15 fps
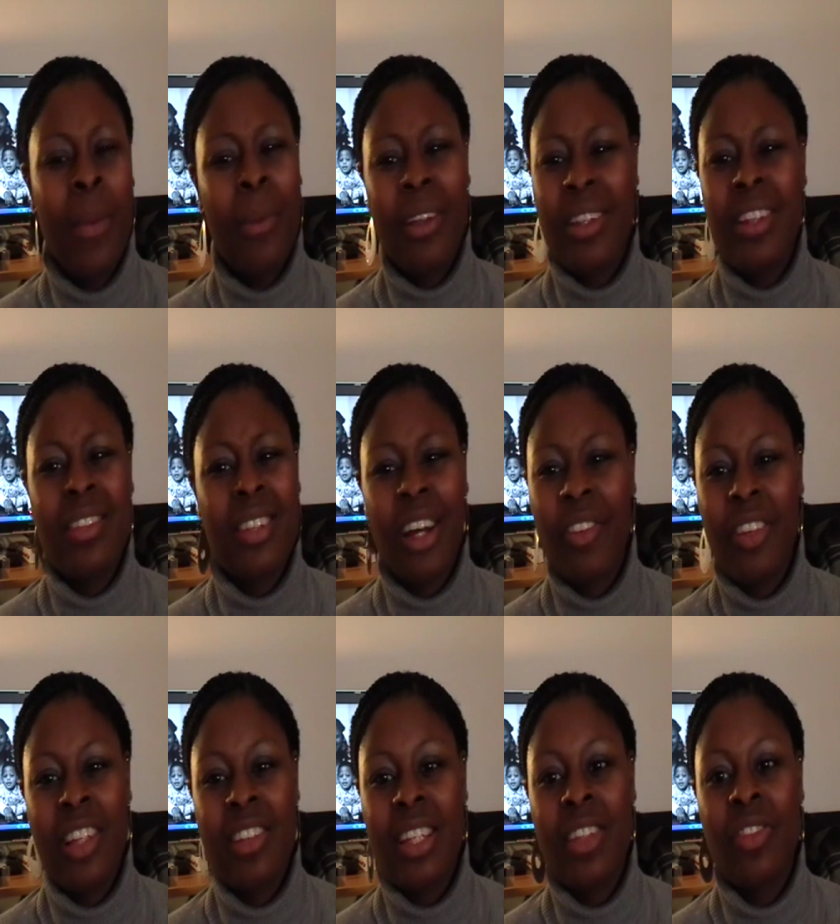because that stuff
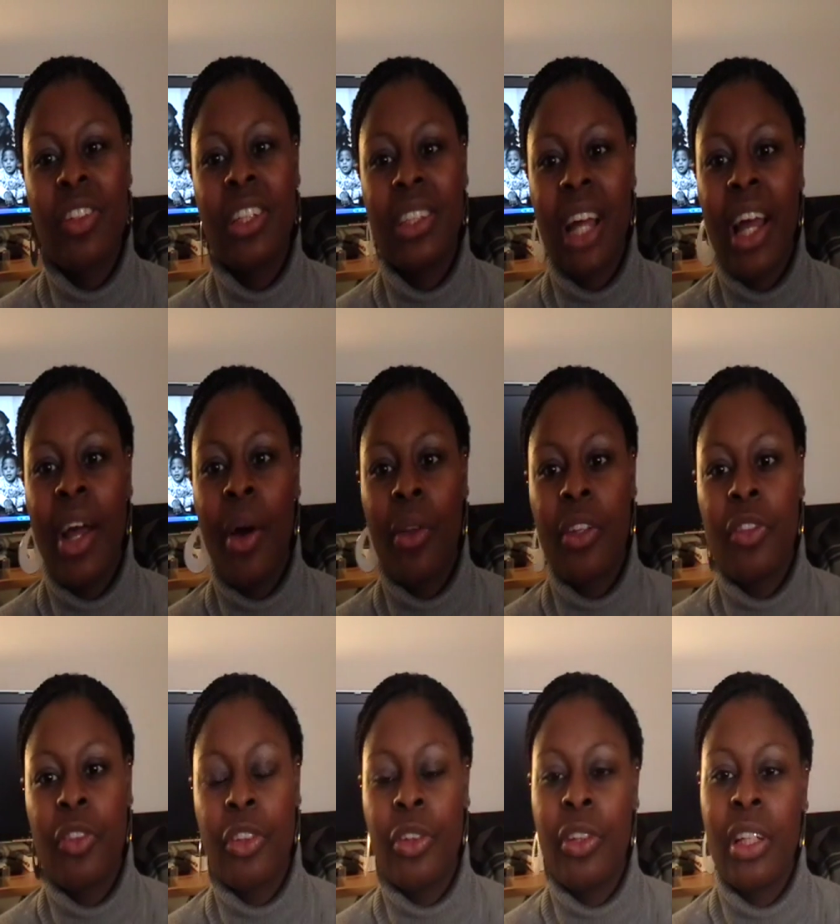is really not healthy
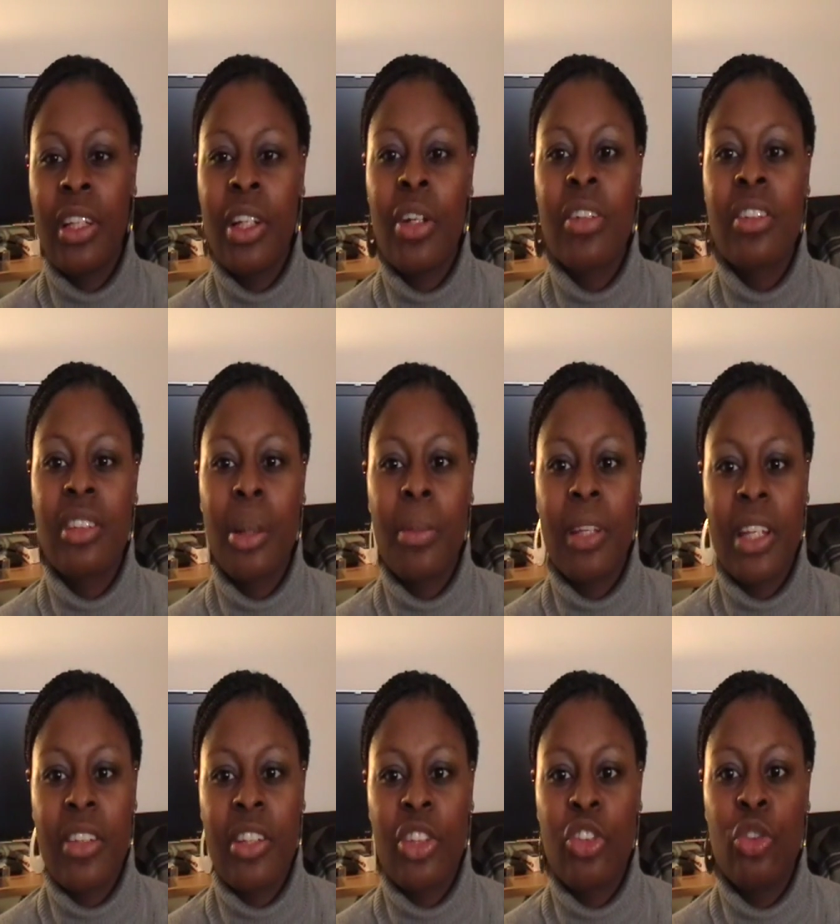for you. Now, there are some
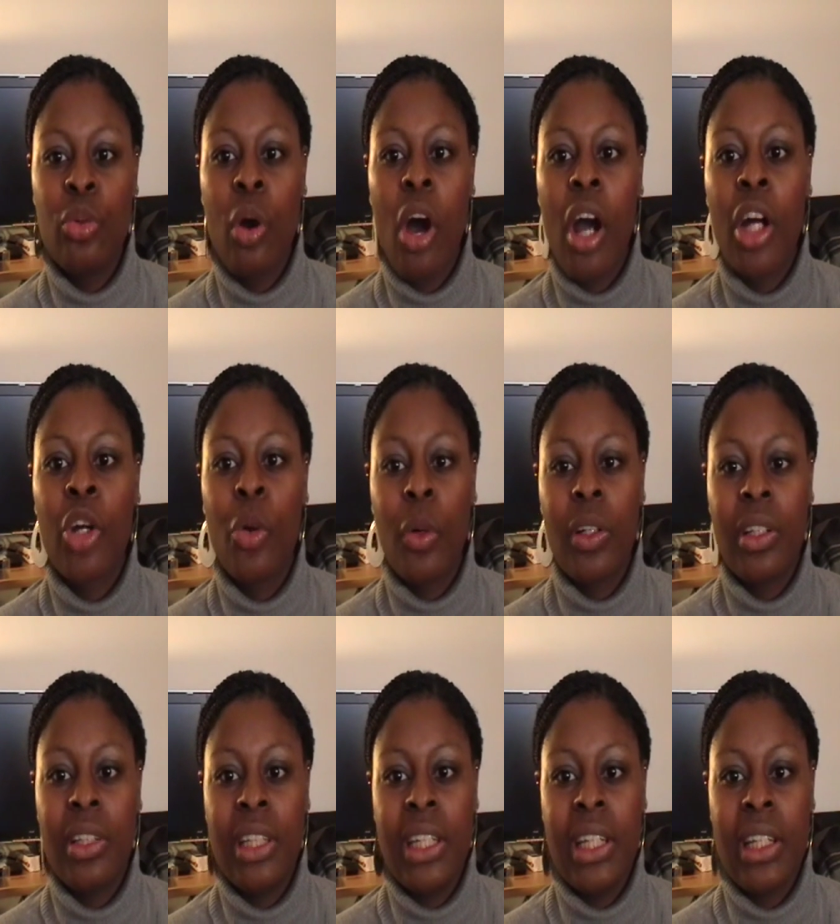things that you are going to
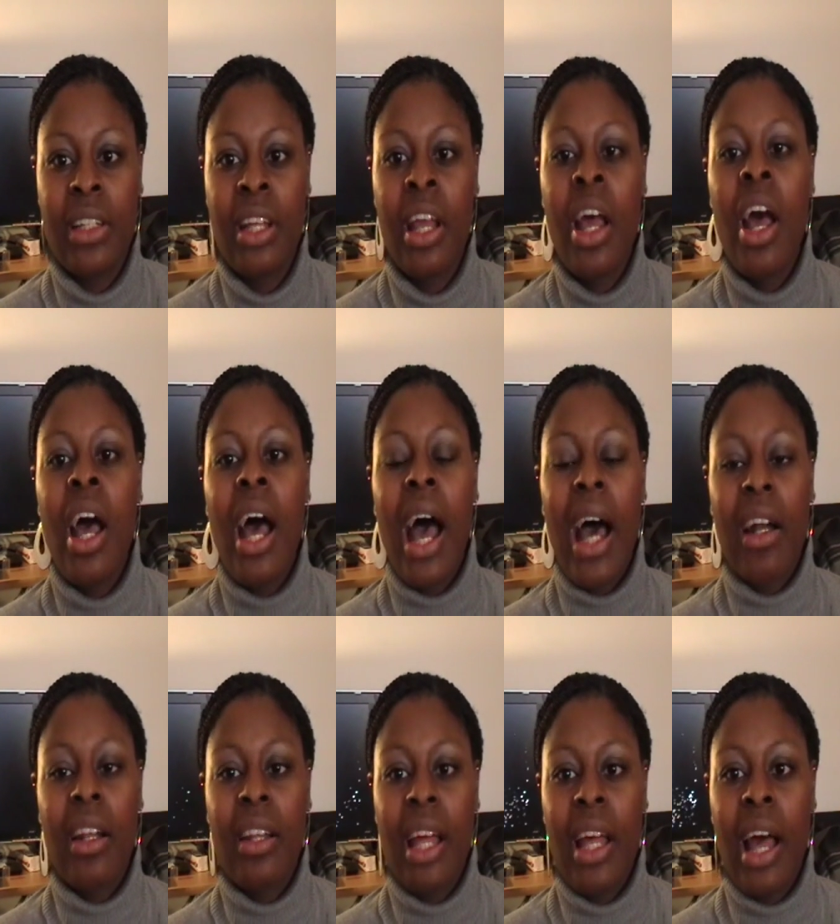need
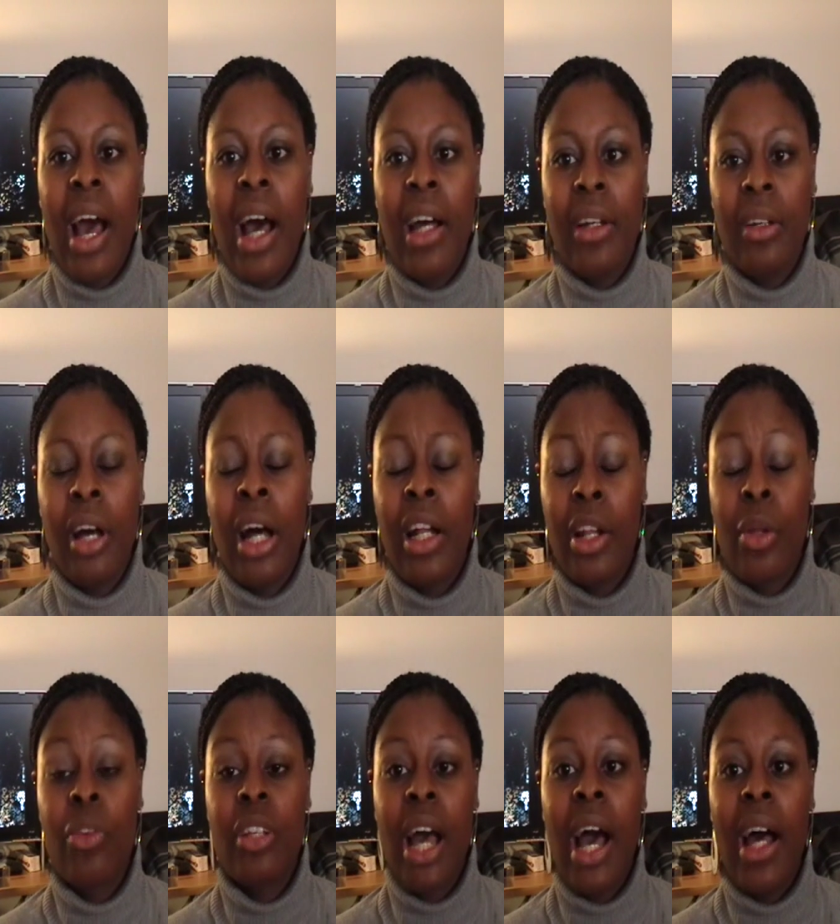out of that aisle, out of
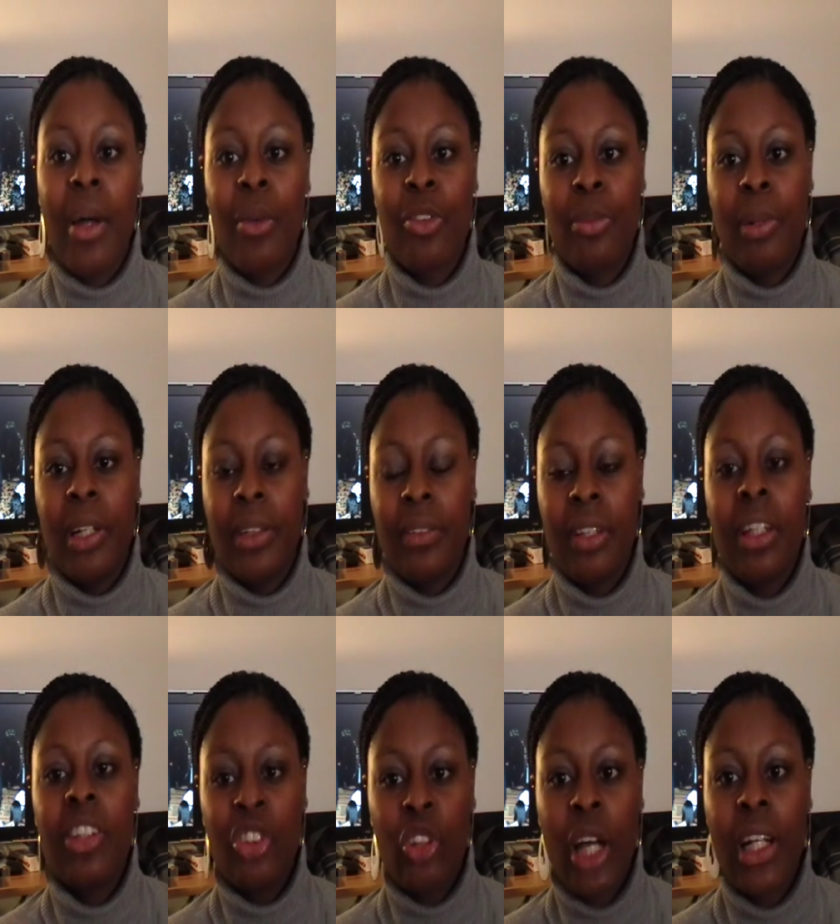those aisles, but
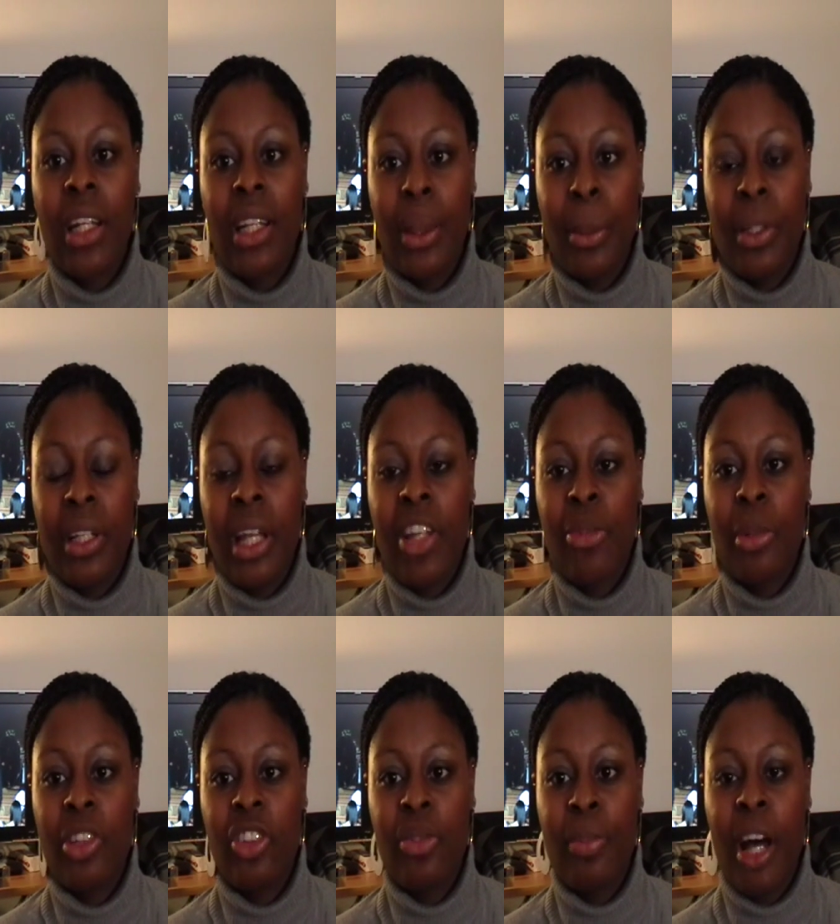try to limit it as
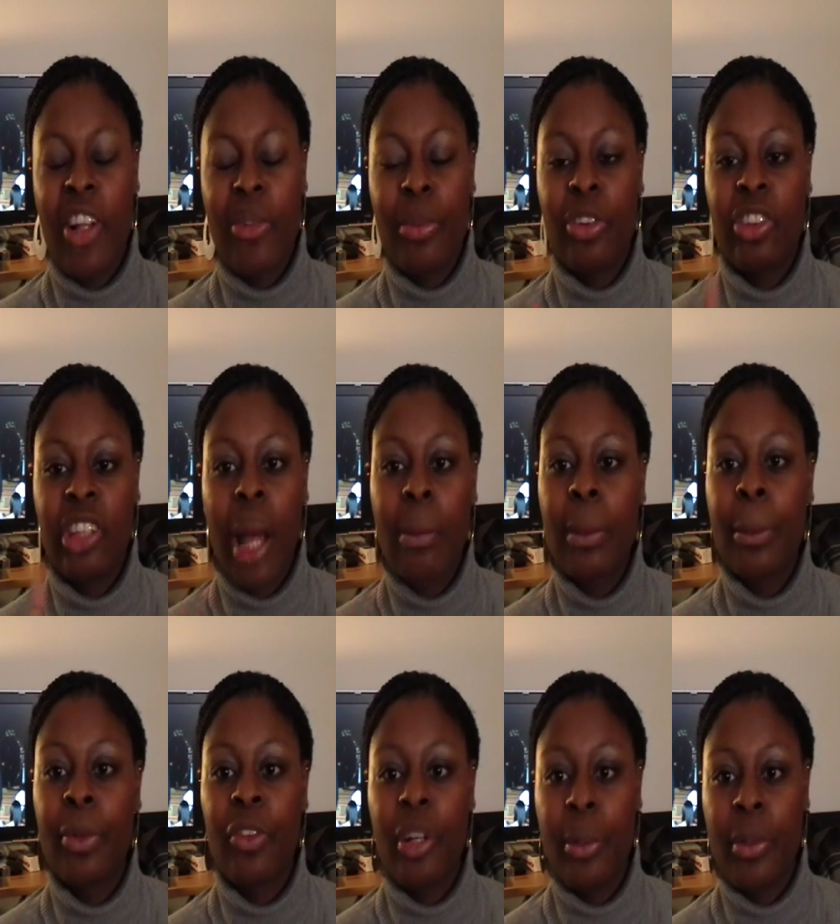much as possible. Shop the
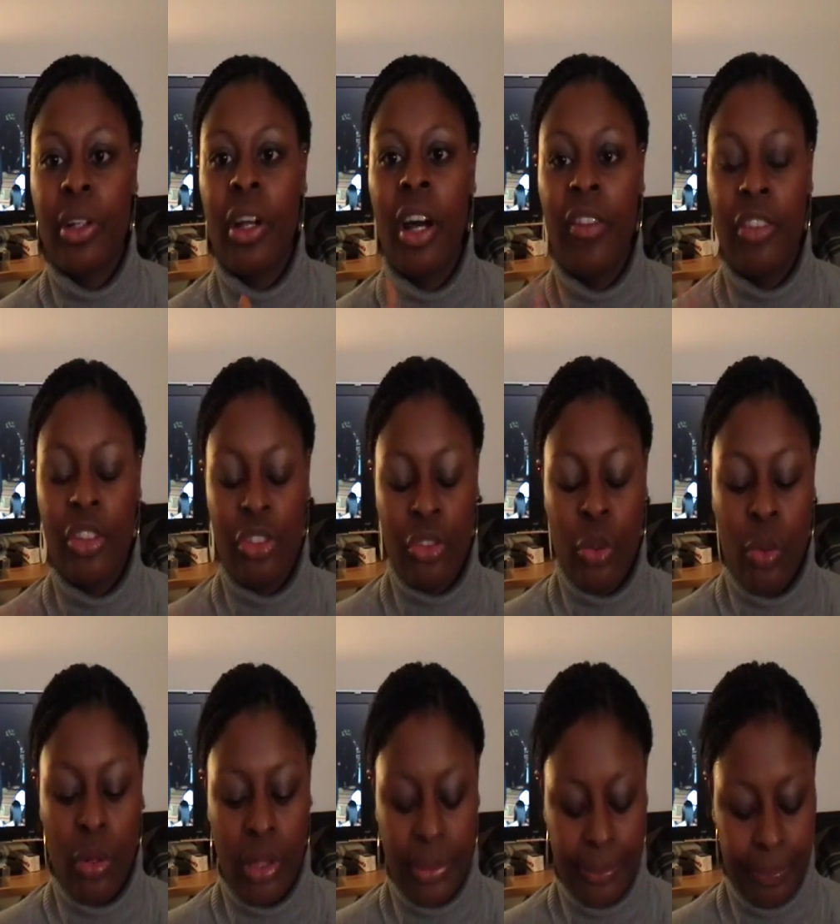perimeter of the
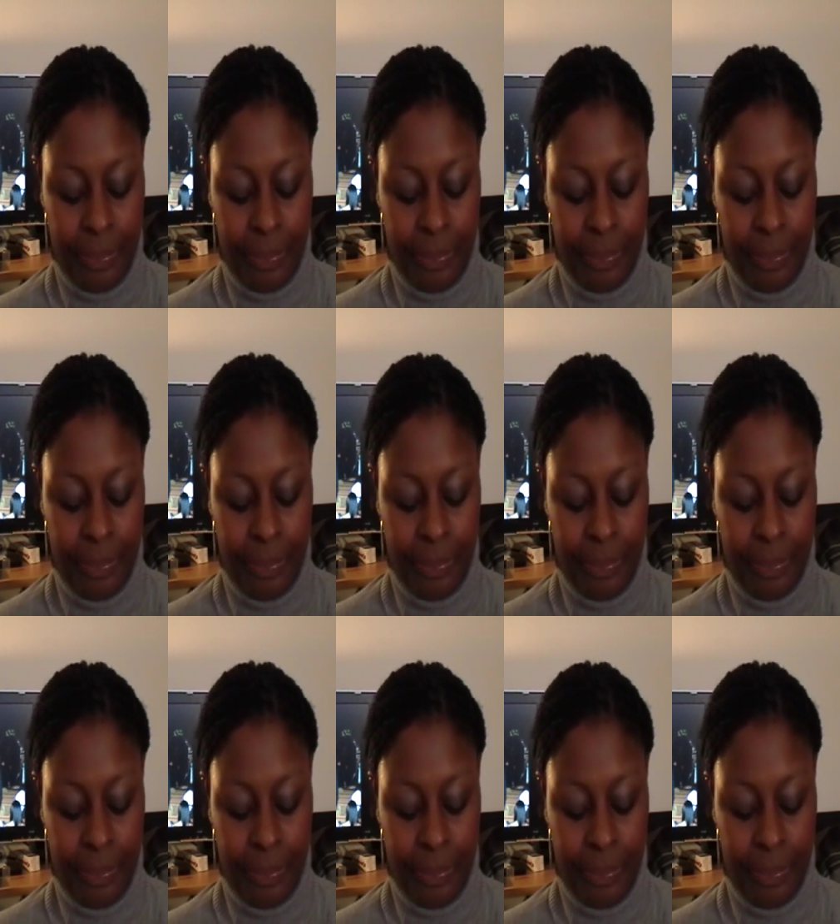store.